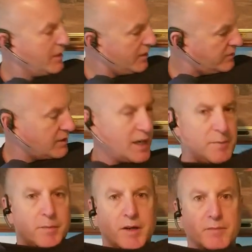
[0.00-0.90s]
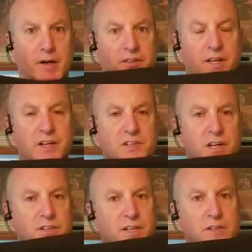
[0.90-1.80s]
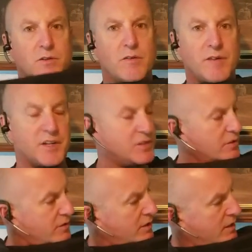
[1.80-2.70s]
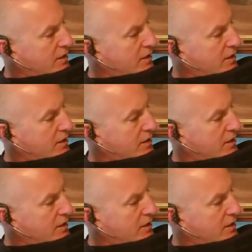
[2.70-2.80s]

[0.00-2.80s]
to sign up on my Montana John's Outdoor Adventures,